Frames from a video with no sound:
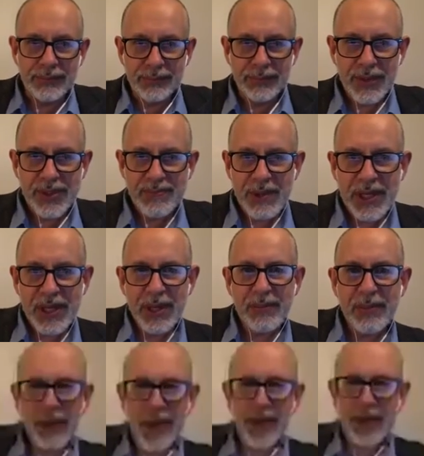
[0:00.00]
Speaking
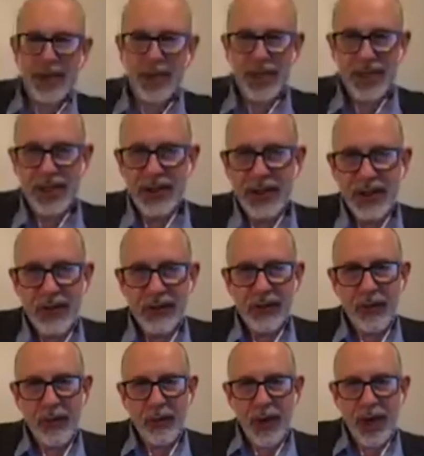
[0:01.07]
practice is a
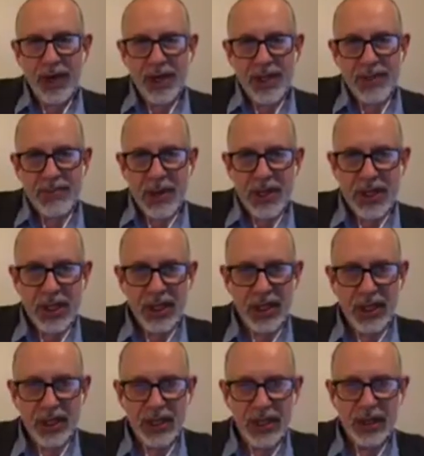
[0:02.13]
different one,
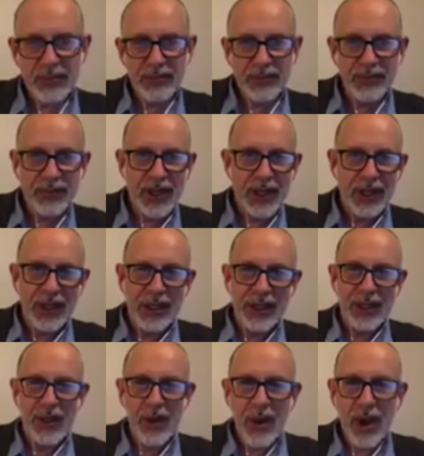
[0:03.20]
especially
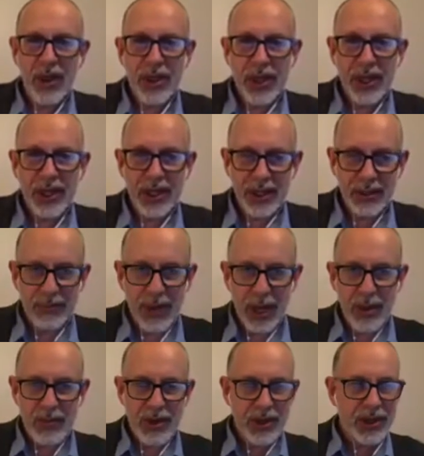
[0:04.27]
I think at the
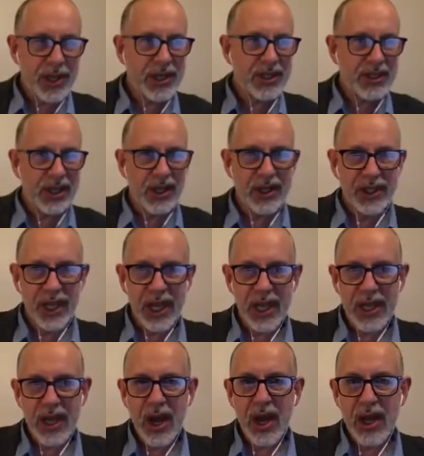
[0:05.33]
moment things like
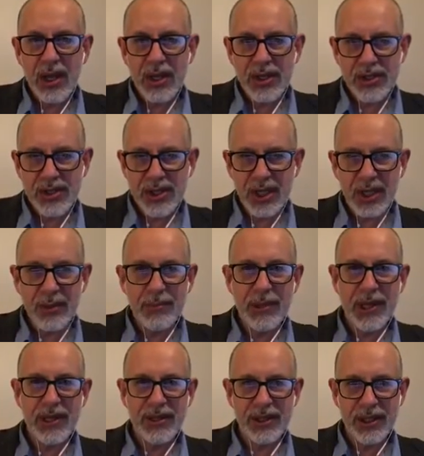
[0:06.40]
AI are still a
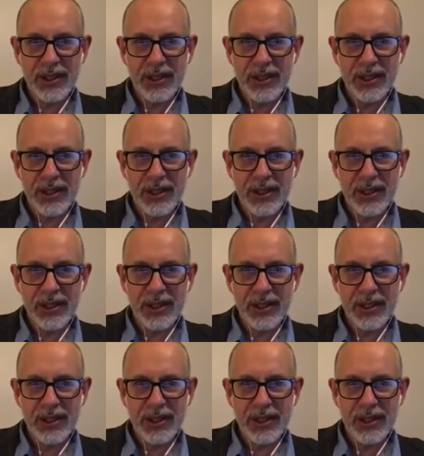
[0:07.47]
bit